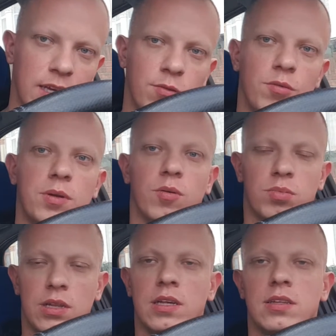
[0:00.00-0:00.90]
it will be
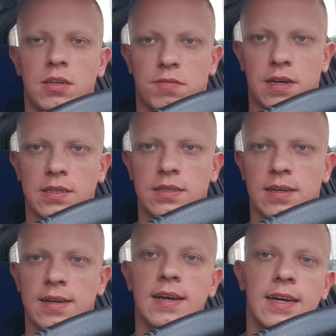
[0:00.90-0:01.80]
completely different
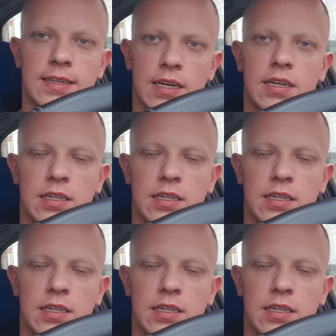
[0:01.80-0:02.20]
than